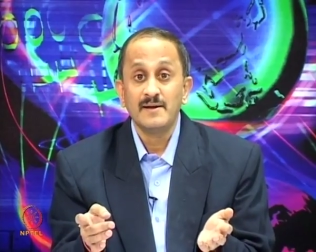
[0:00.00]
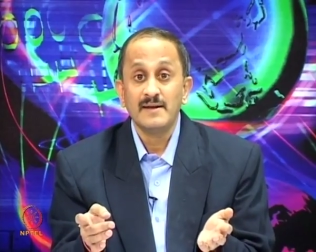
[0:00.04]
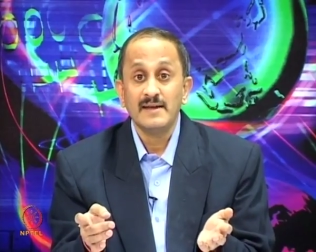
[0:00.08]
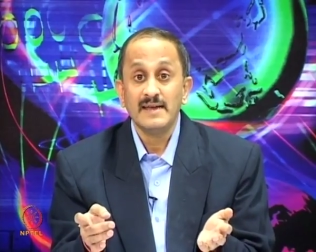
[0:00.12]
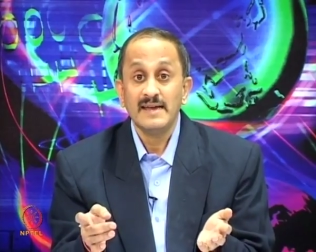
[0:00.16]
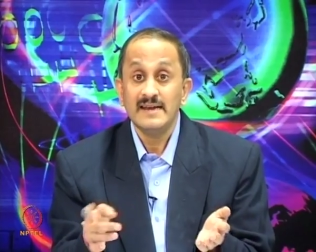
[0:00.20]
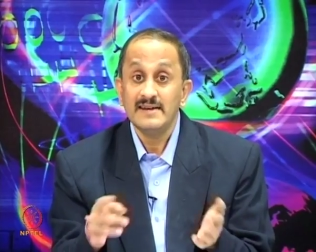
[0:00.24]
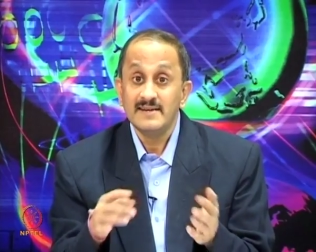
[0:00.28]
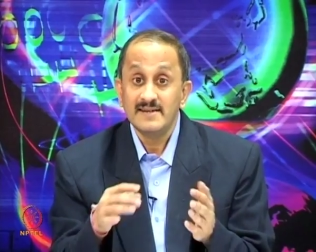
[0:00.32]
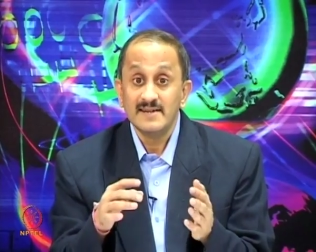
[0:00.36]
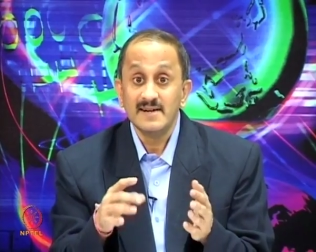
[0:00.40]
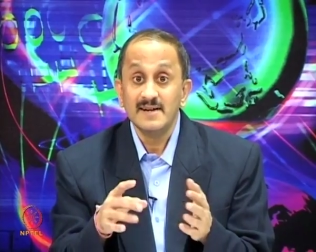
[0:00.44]

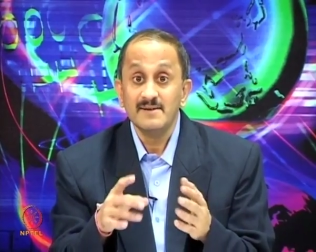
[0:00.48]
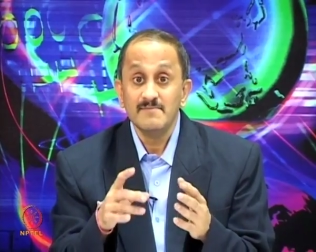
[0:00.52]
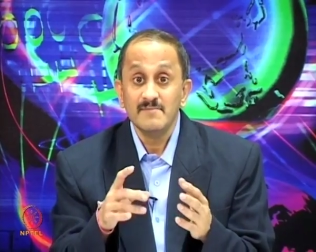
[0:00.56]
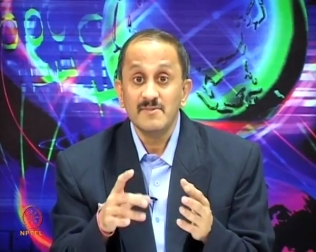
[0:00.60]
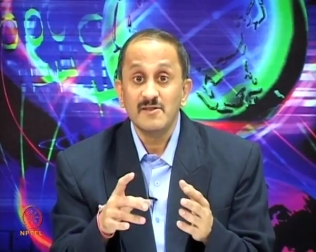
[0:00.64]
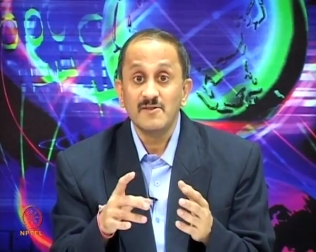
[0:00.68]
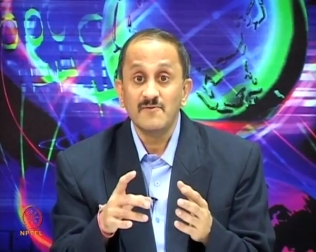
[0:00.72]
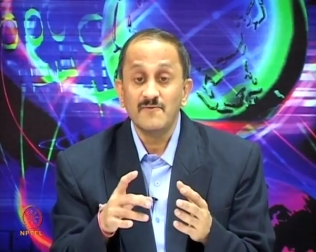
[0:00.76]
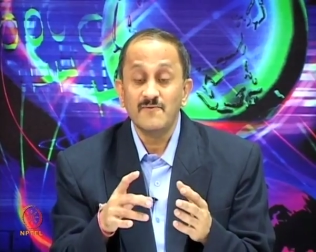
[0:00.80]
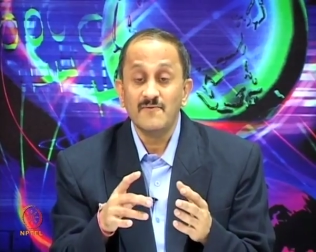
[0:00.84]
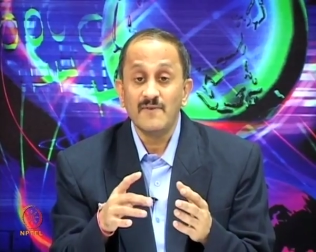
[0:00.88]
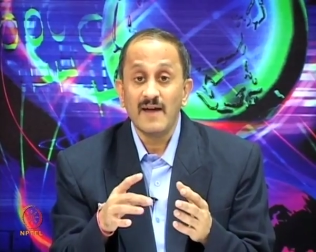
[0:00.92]
in terms
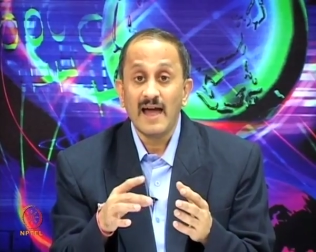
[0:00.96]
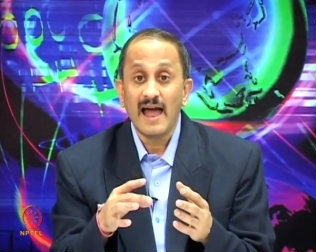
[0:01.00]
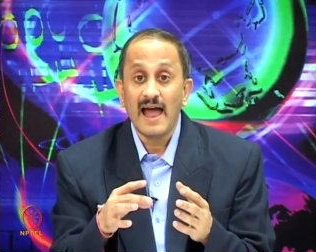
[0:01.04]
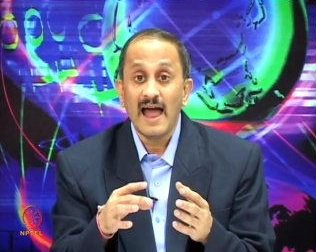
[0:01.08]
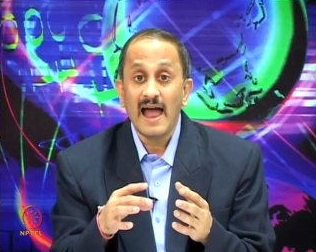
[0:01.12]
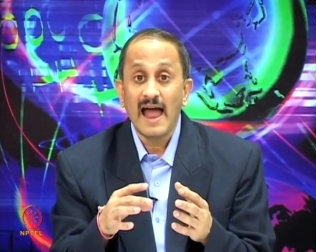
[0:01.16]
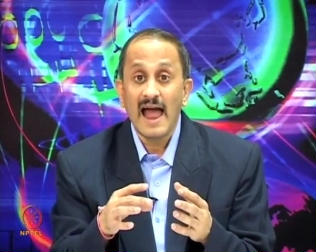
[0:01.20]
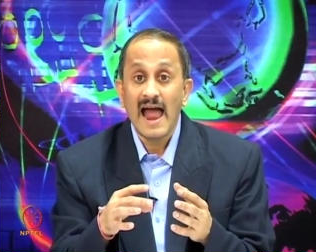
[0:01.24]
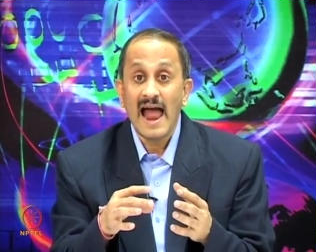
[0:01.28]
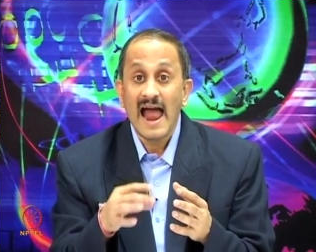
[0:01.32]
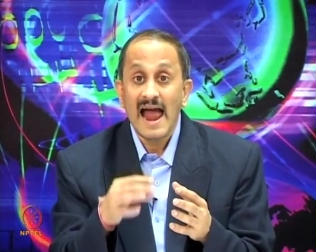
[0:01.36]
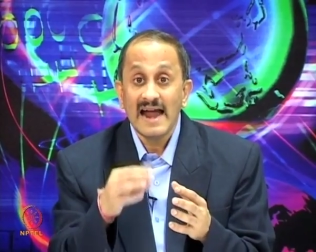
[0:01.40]
of
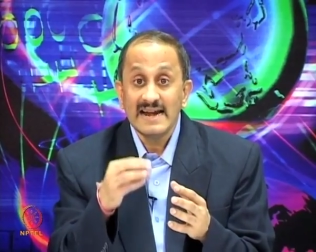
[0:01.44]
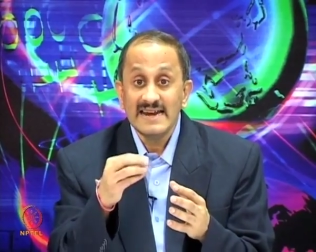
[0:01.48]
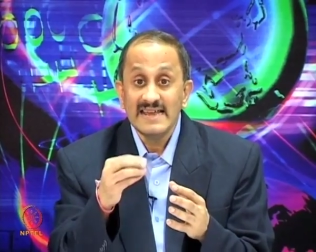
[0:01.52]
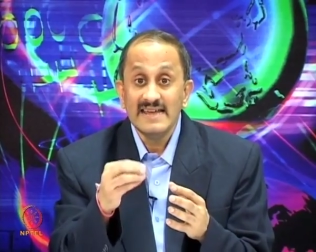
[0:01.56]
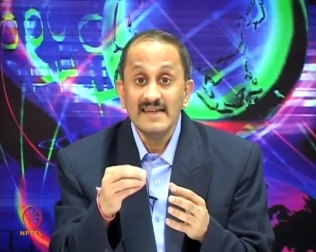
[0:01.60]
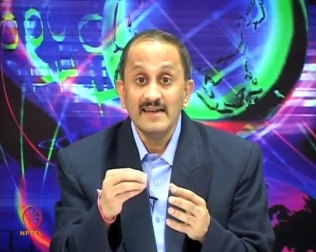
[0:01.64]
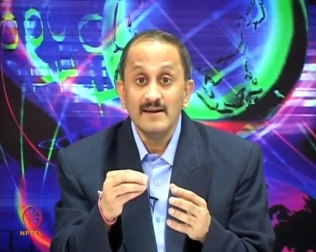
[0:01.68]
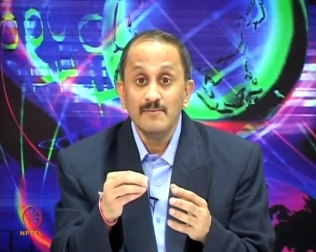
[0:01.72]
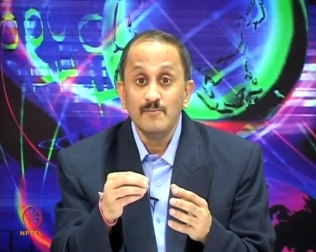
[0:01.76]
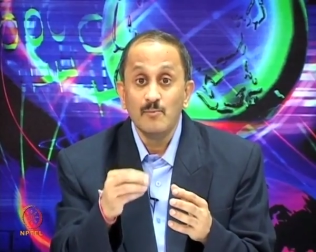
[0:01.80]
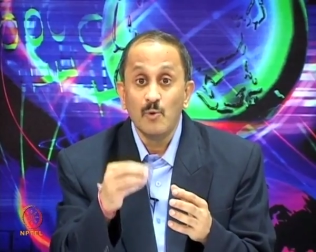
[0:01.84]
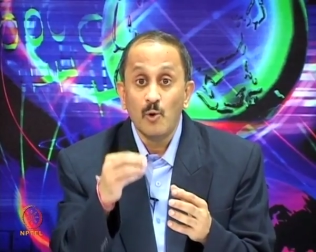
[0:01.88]

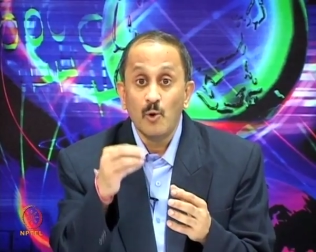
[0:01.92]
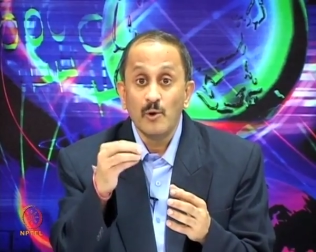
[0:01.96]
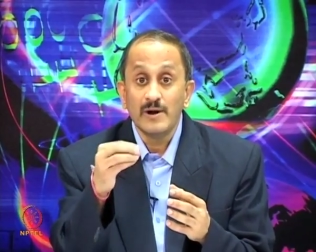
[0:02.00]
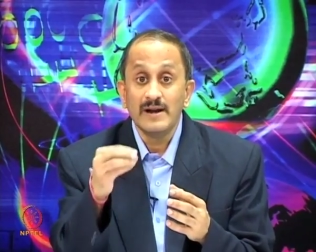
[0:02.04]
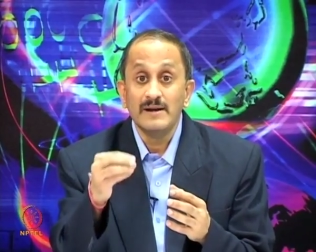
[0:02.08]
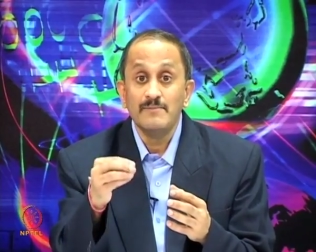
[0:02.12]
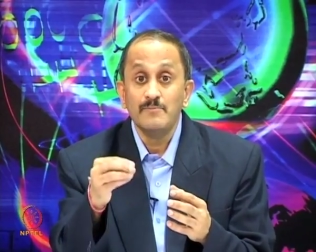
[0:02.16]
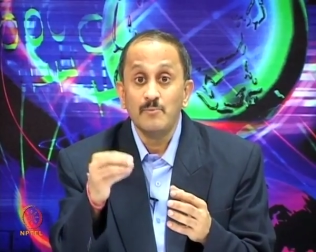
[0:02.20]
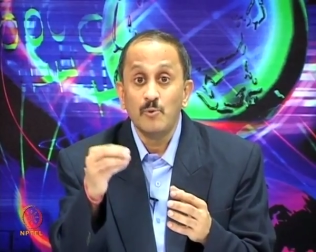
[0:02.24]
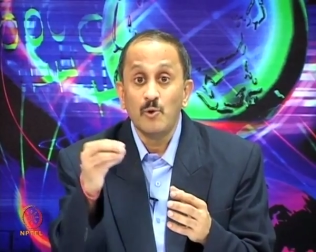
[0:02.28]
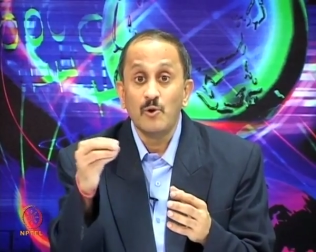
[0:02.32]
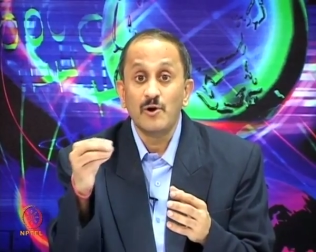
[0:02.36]
adding more
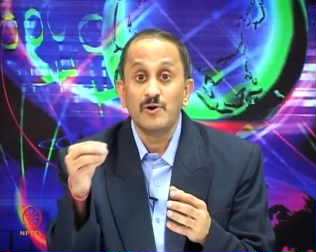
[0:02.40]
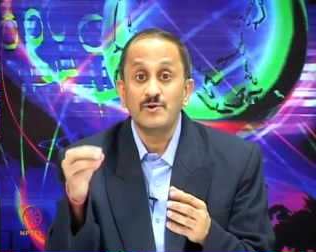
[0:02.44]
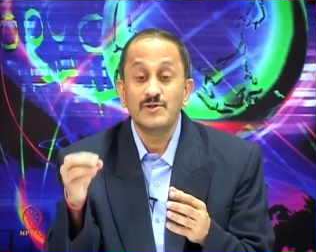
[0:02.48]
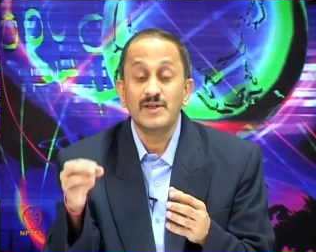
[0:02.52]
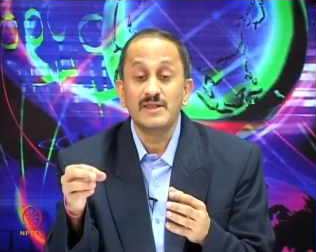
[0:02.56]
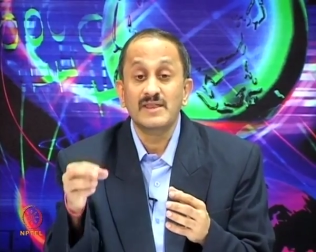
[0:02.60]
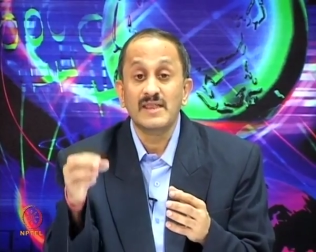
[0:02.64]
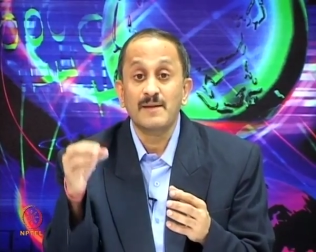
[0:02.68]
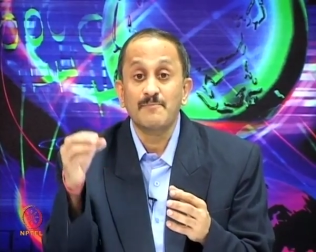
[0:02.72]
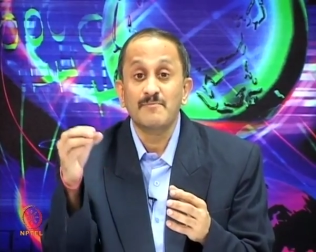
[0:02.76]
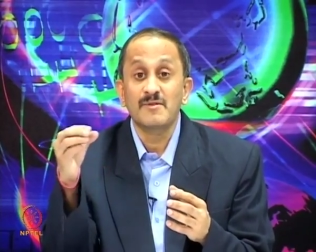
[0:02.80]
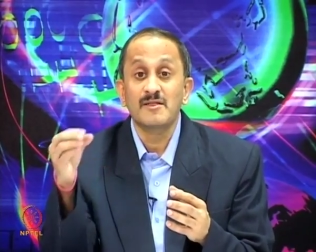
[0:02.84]
and more to the
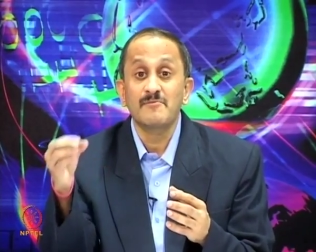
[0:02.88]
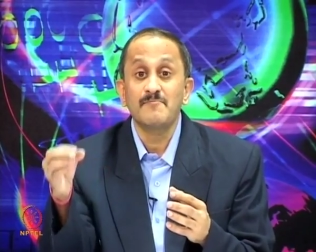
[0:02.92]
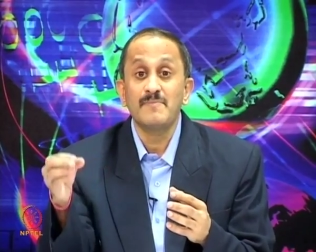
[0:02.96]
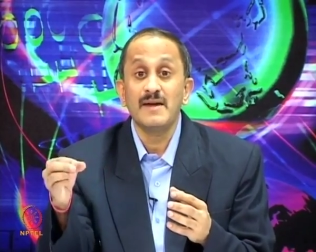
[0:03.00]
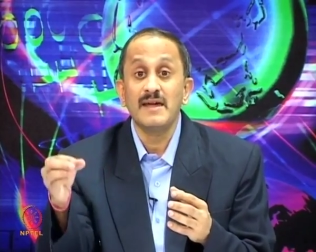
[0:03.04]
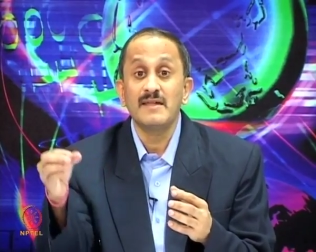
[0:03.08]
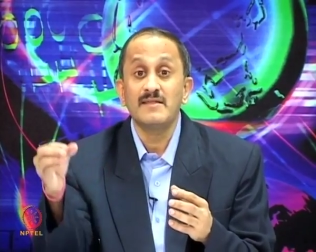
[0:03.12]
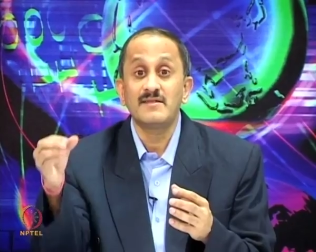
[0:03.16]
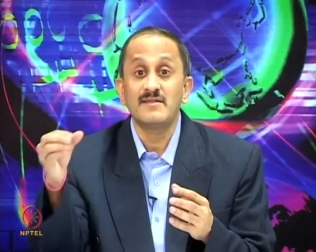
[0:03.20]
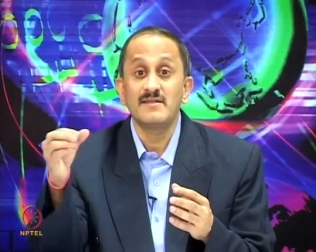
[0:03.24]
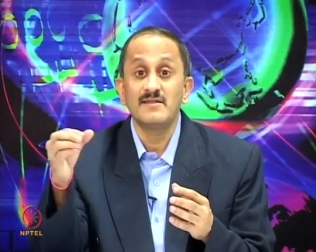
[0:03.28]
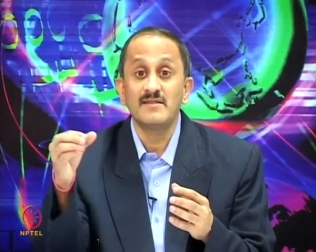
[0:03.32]

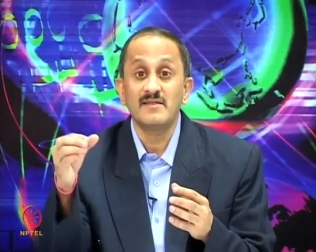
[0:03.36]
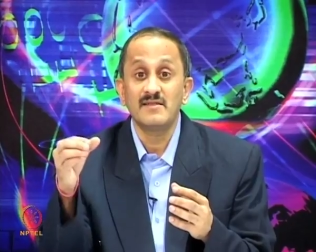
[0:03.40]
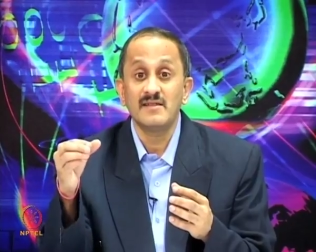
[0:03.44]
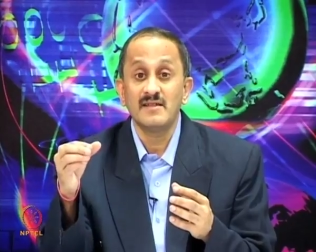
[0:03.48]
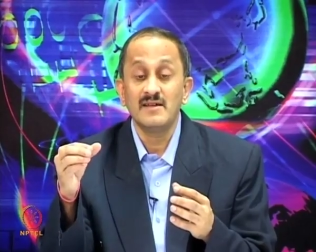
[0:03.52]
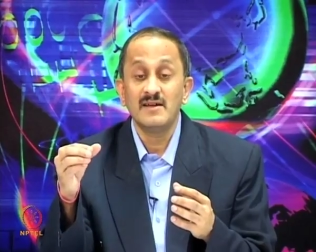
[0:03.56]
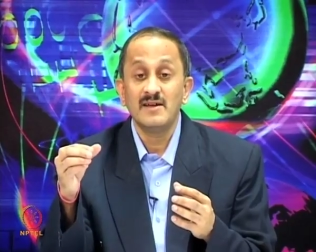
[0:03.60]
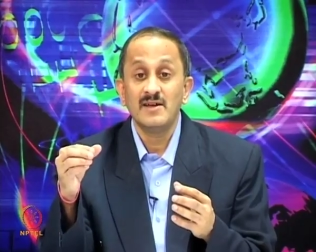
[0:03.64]
subspaces